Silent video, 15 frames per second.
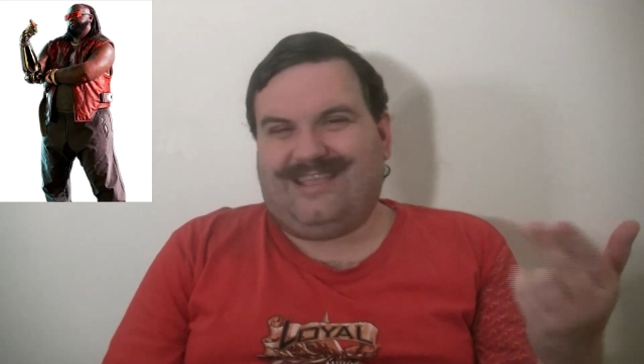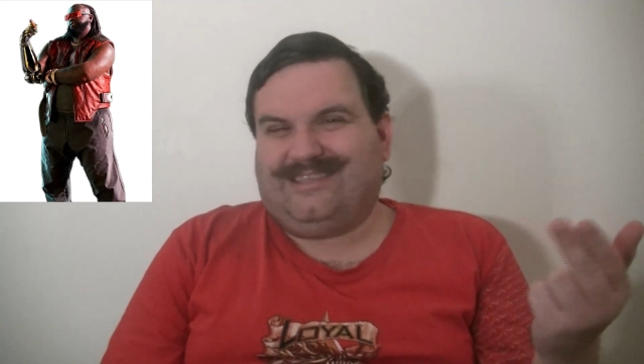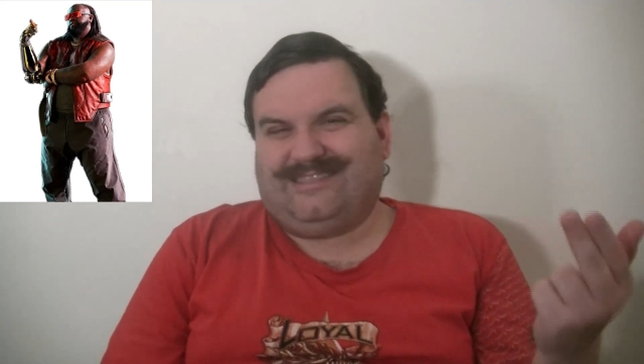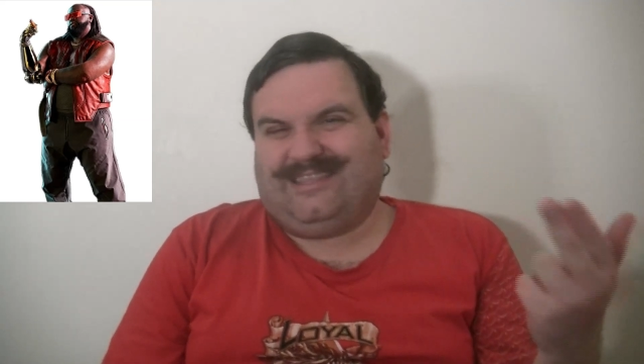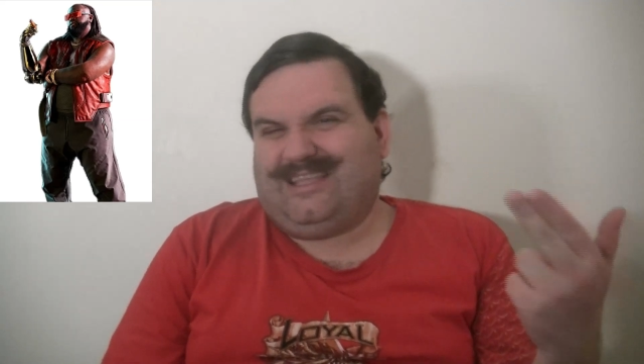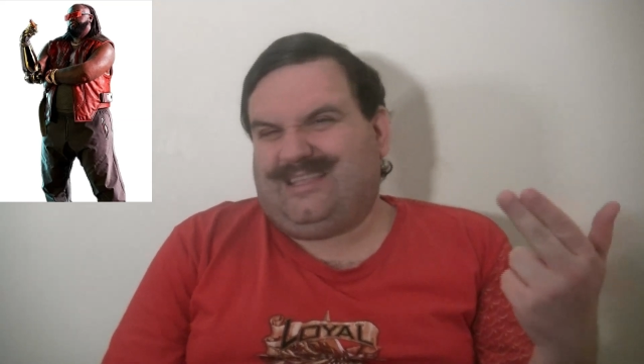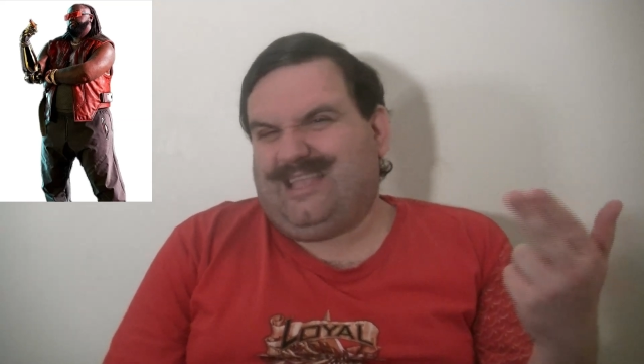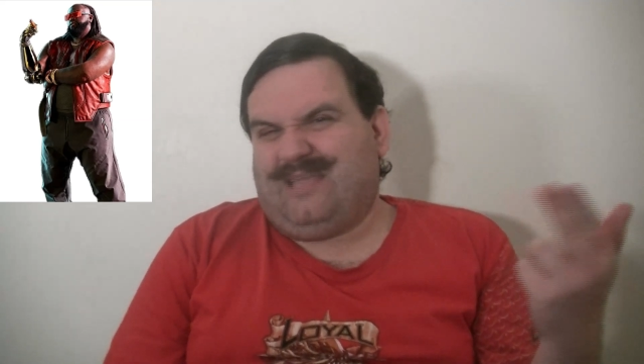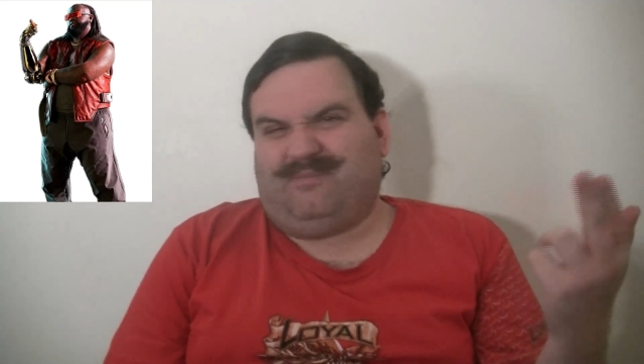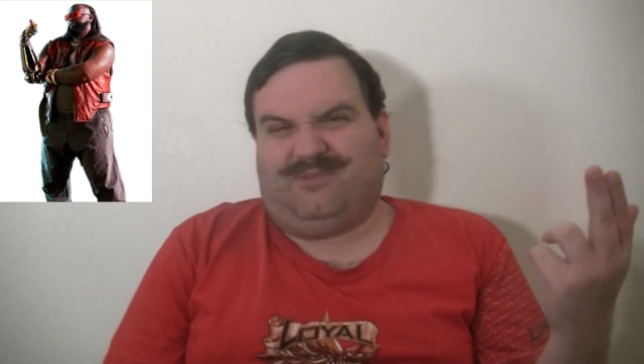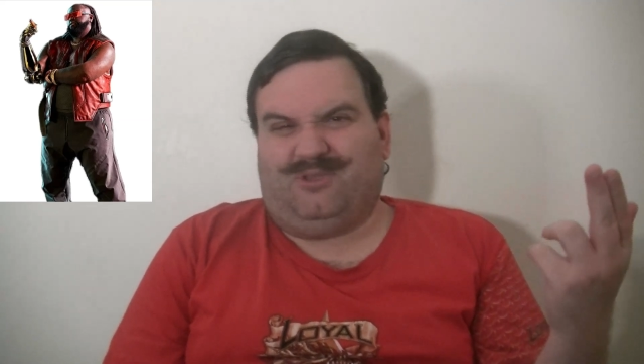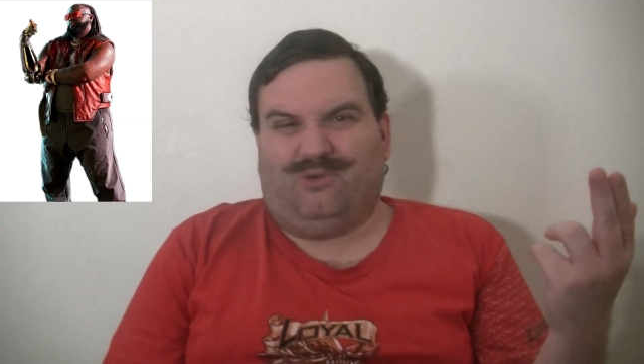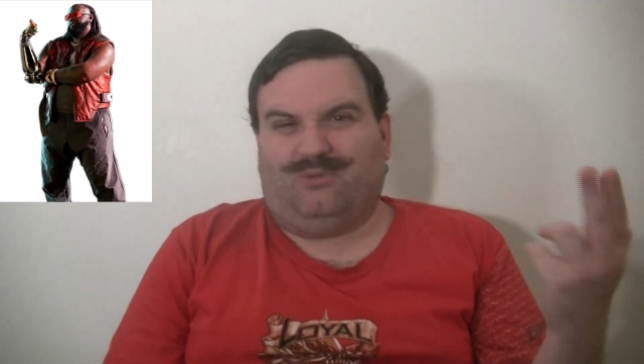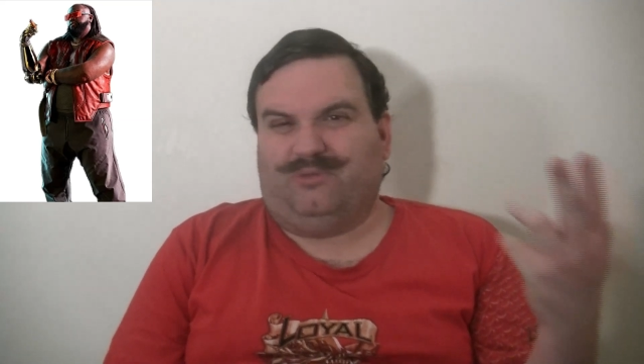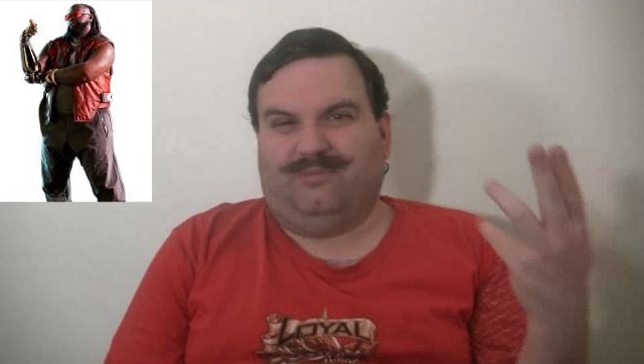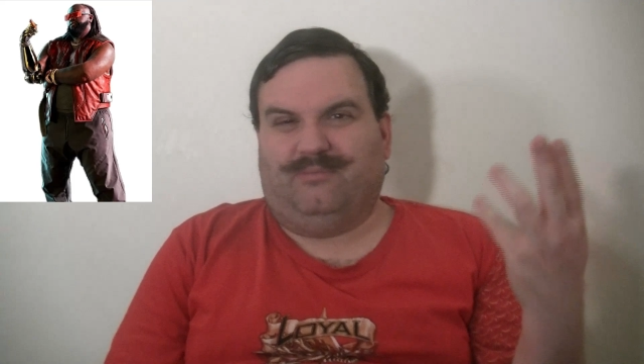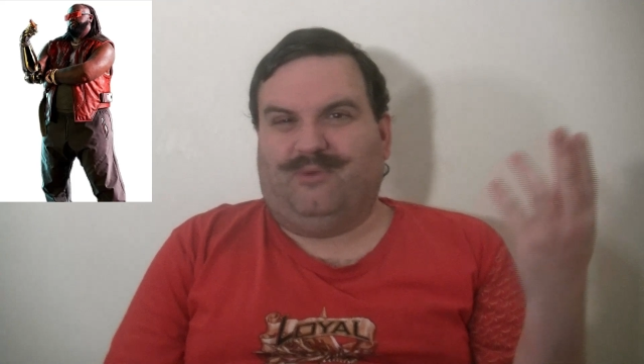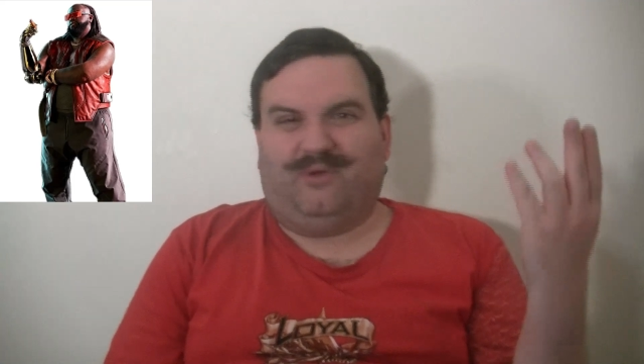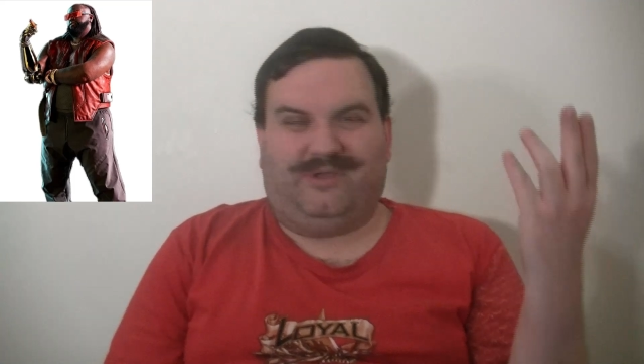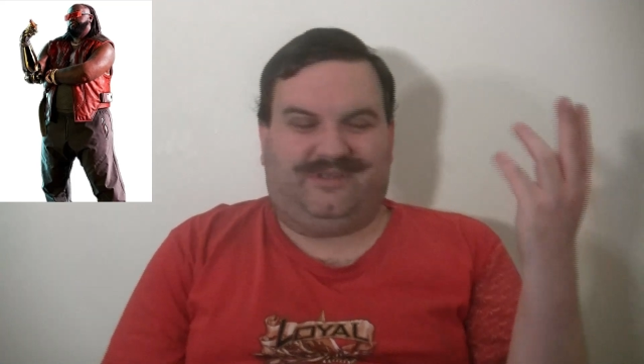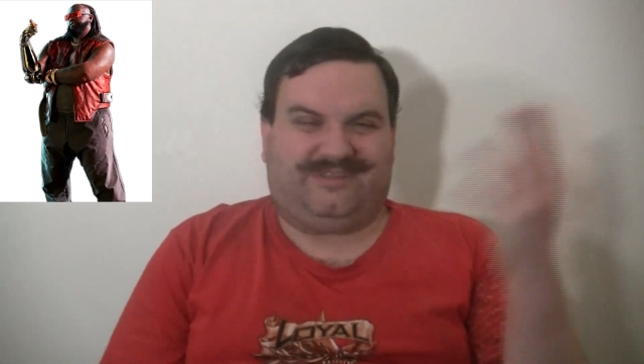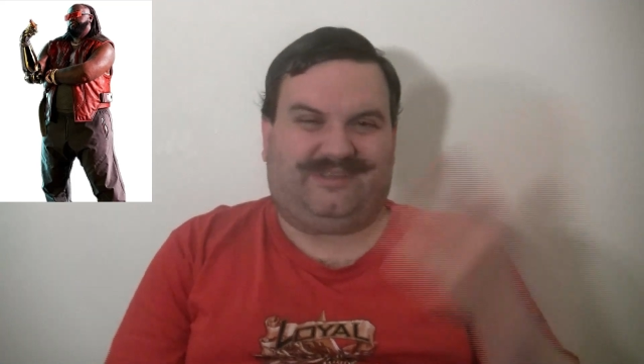nicknamed Golden
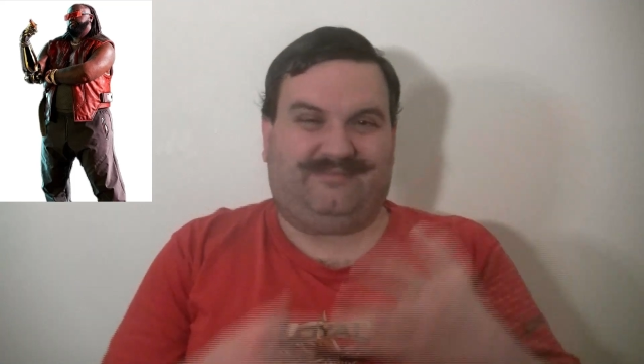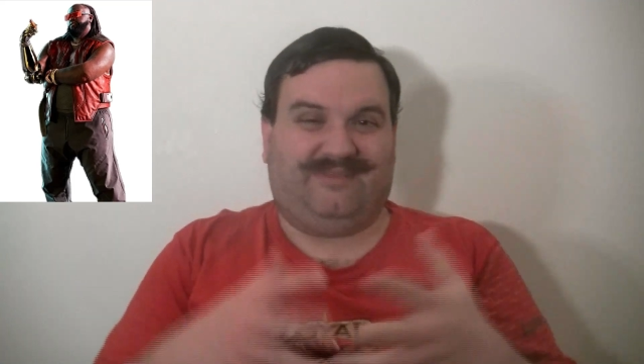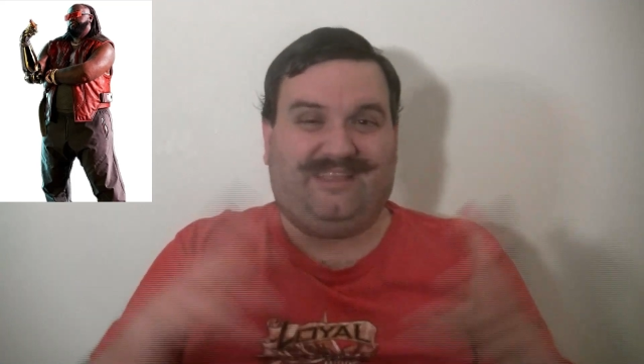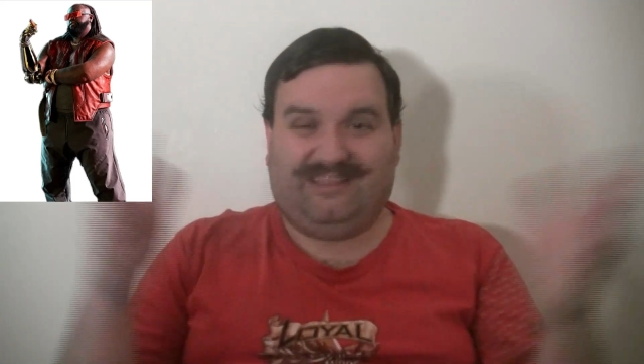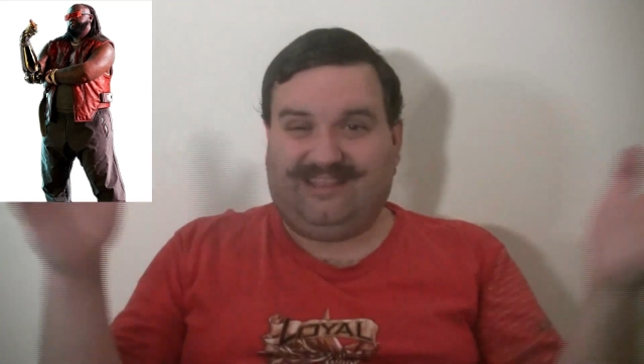Boy or something.